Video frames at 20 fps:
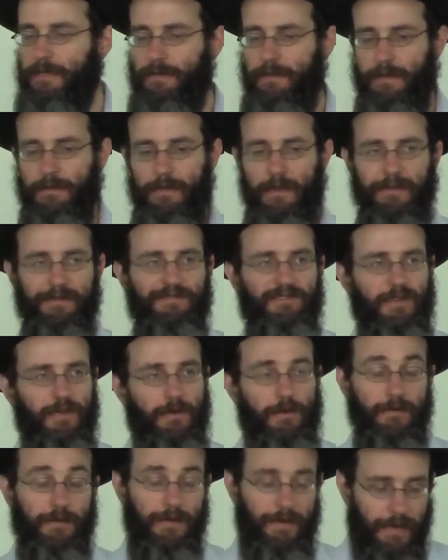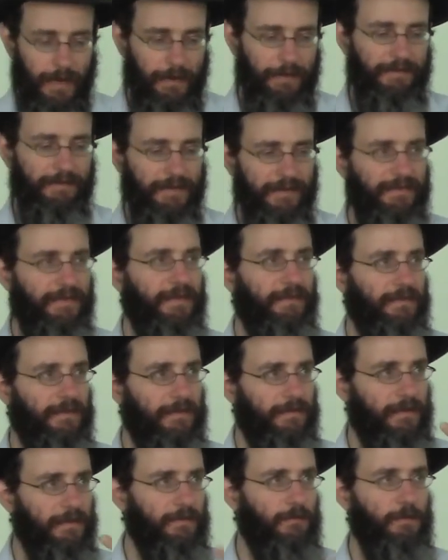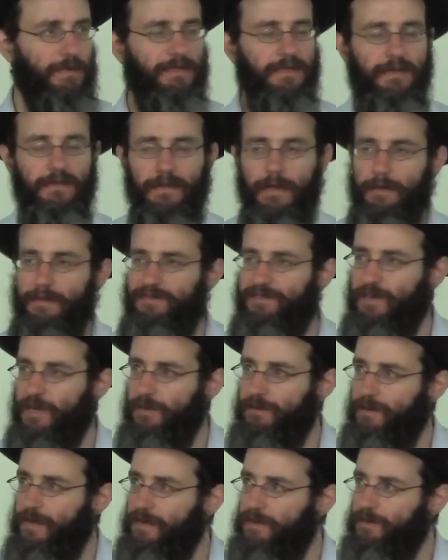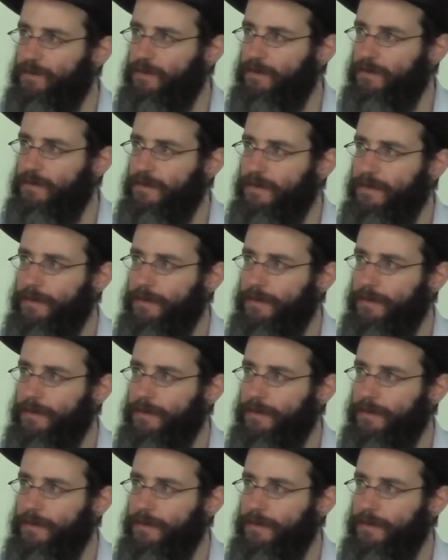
the 10th or the 9th descendant, it was the 10th generation.